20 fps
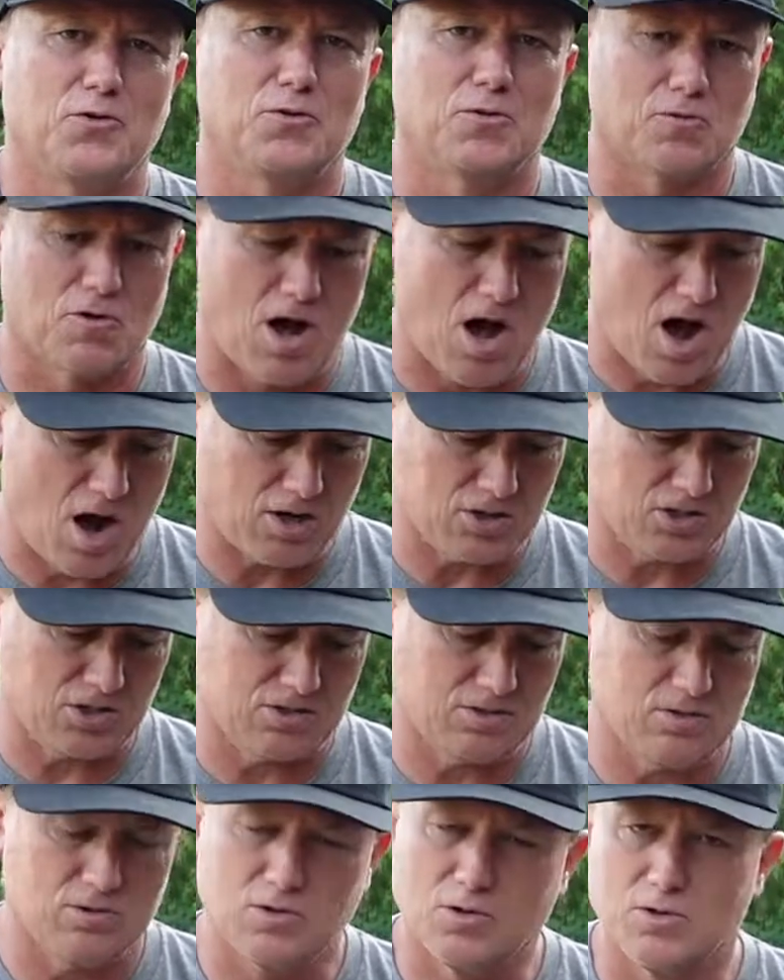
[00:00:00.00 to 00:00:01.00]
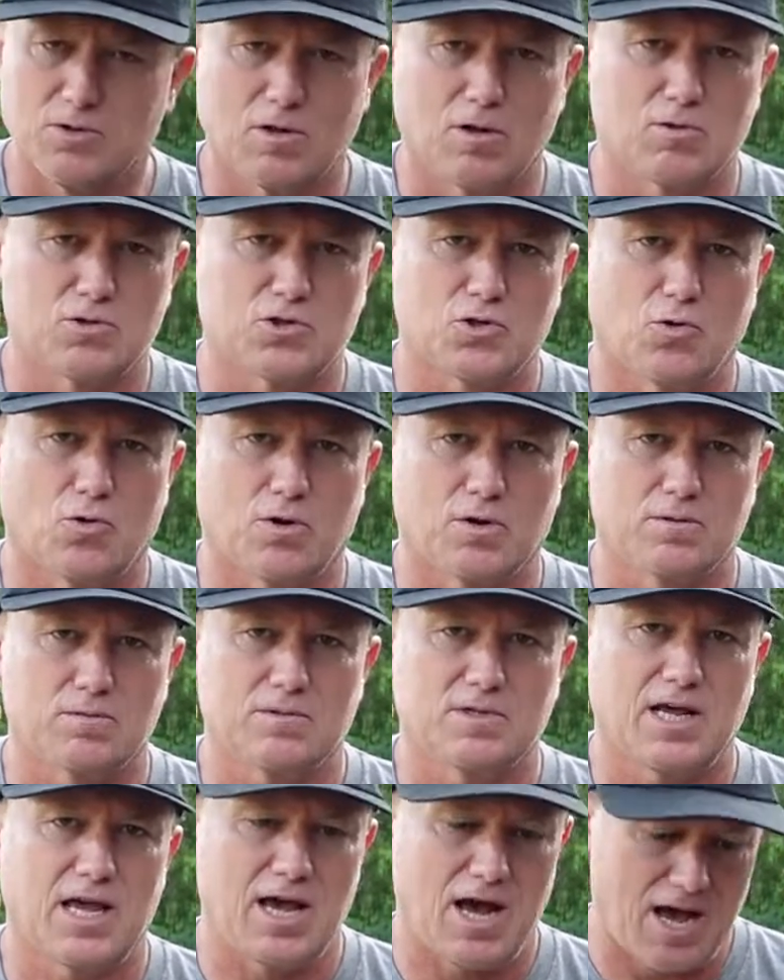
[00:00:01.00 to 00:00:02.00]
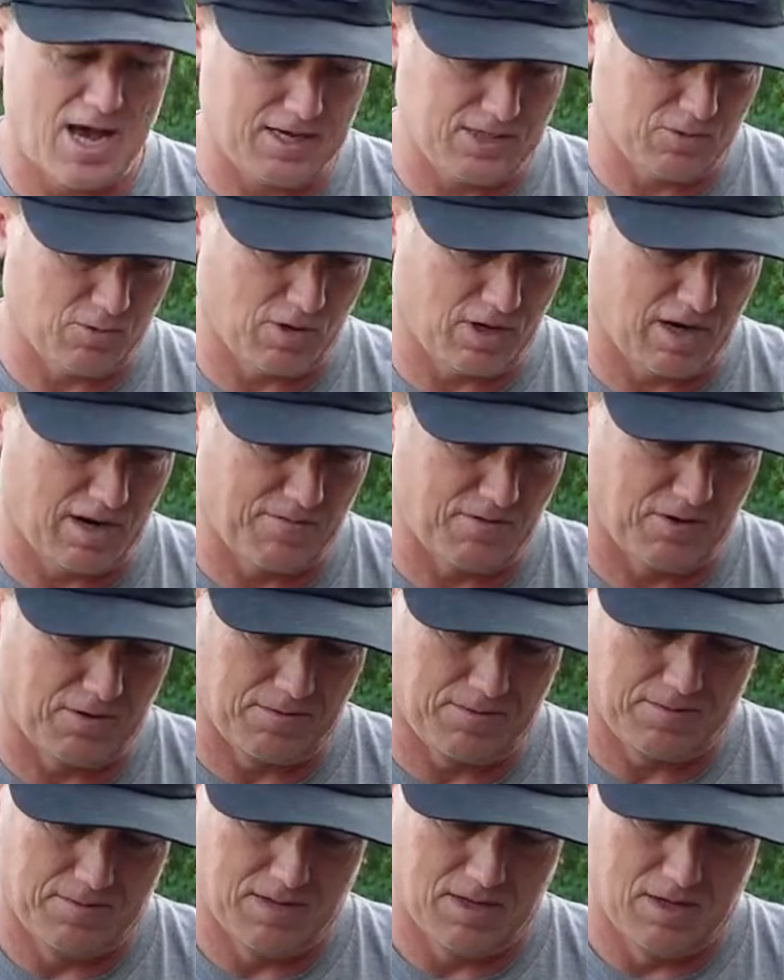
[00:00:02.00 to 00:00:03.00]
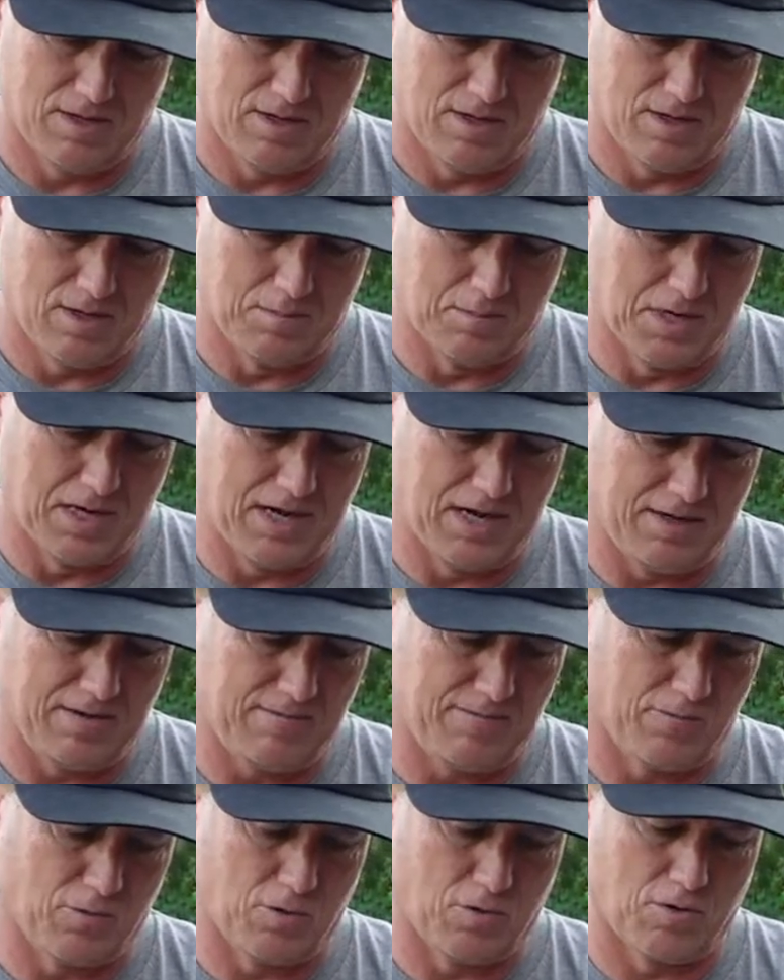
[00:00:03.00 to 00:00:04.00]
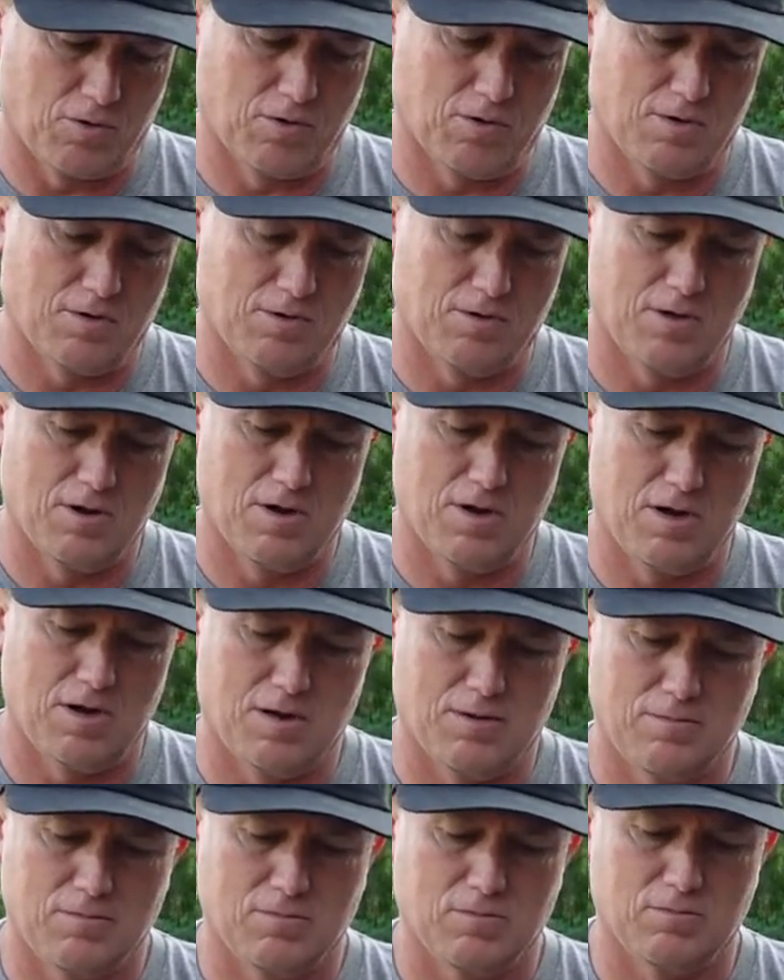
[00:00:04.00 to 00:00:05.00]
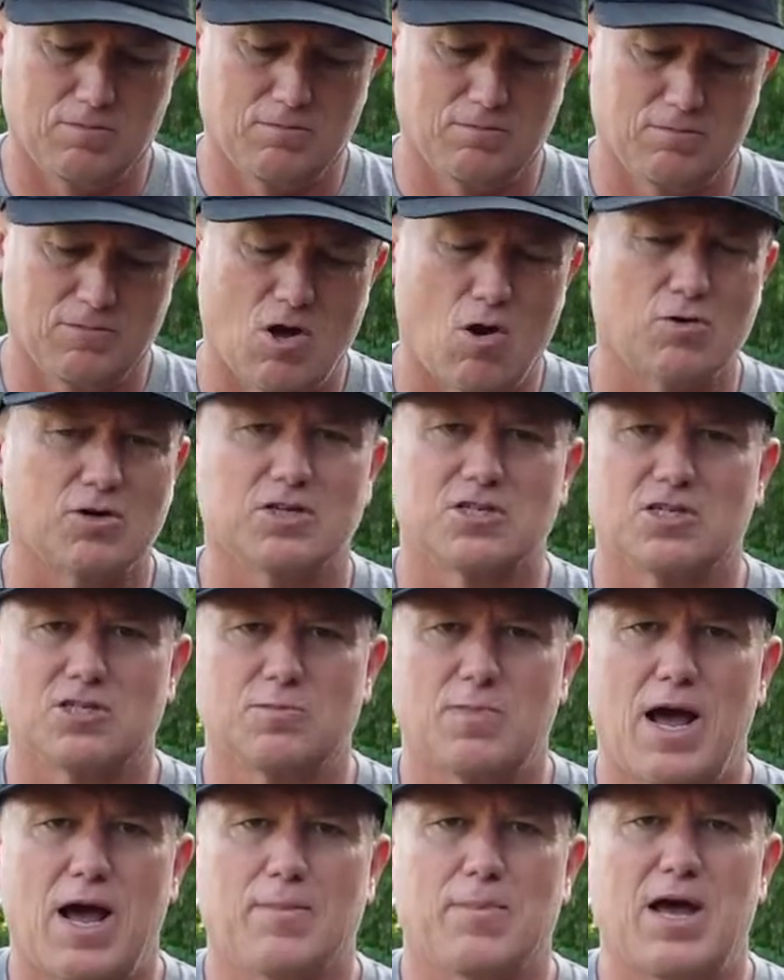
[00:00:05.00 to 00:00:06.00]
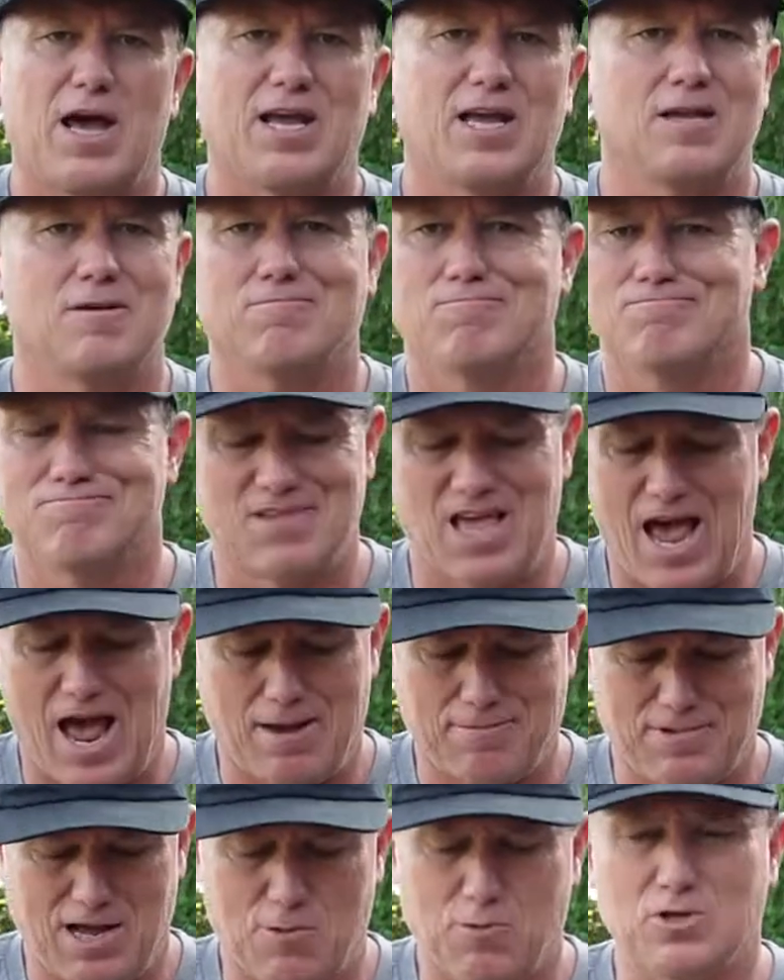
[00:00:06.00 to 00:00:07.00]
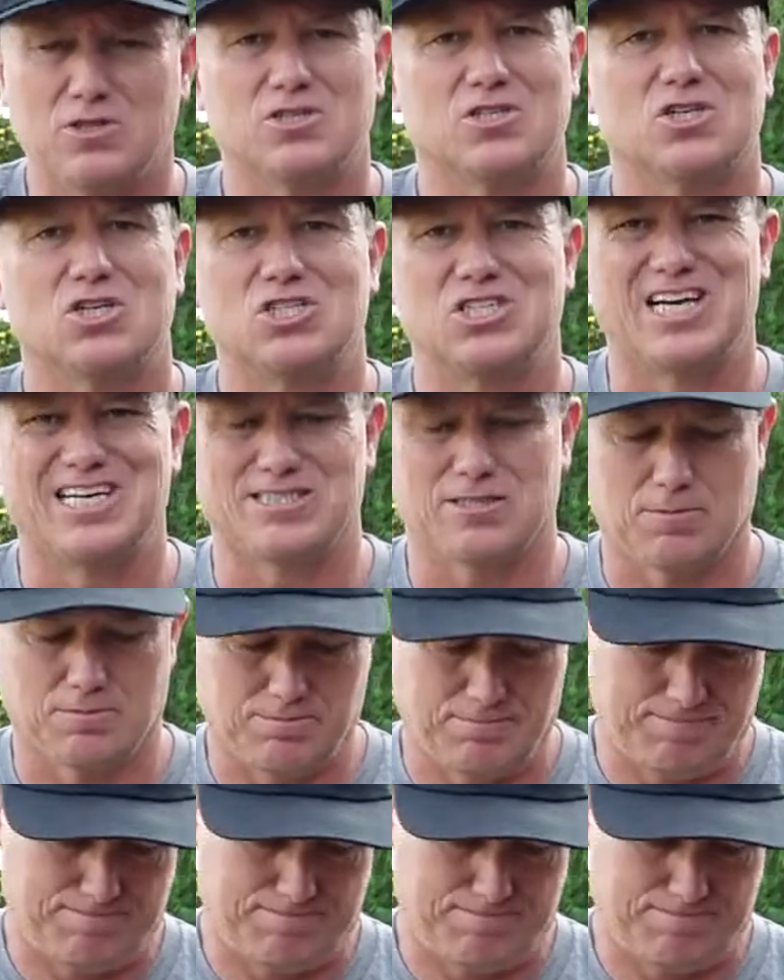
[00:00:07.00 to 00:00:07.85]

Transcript: in the rocks, doing little short day hikes, whatever. but for long distance backpacking, nah, I wouldn't suggest them.